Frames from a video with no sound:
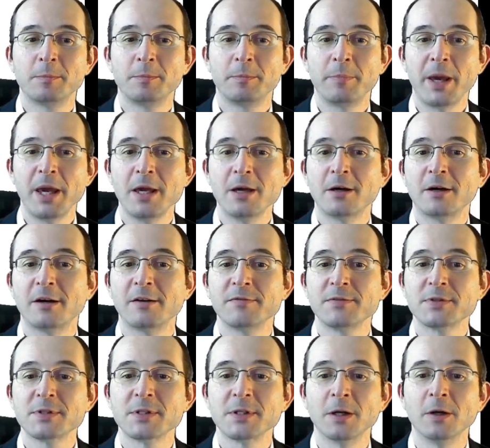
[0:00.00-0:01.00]

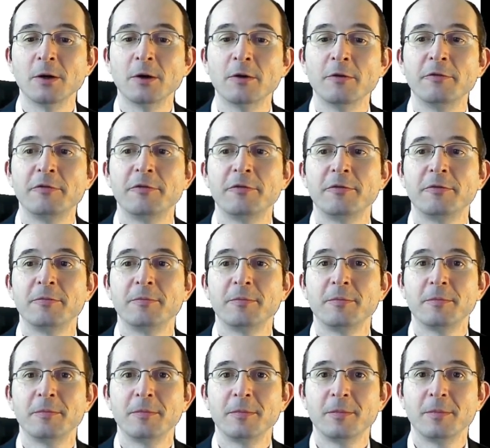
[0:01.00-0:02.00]
payoffs of
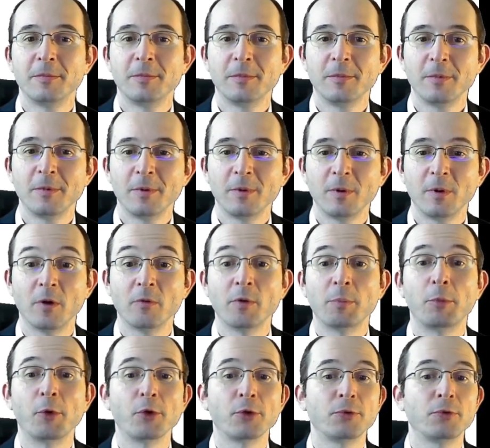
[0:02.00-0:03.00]
a
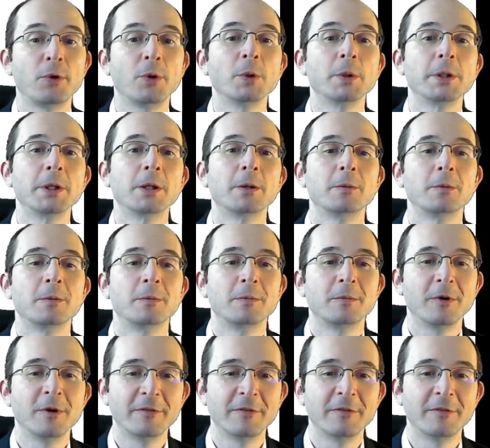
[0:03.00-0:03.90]
portfolio of